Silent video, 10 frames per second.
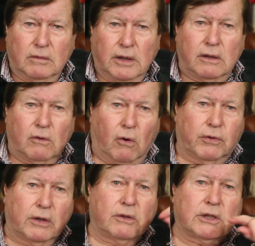in
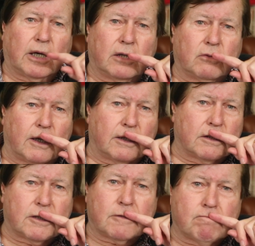northern New South
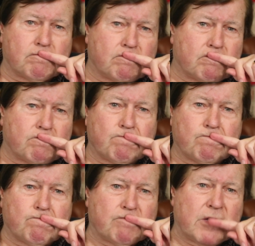Wales.
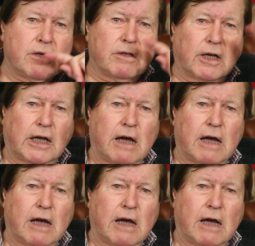They